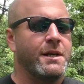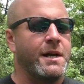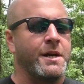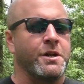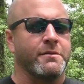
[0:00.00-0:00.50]

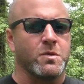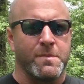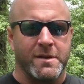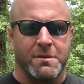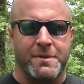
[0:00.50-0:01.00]
and you don't have to worry
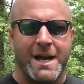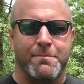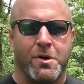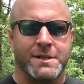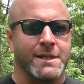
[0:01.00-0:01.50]
about the
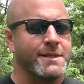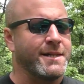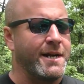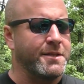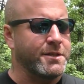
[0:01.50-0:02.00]
black bars on the
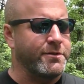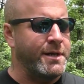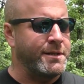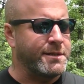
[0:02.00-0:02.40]
side of the screen.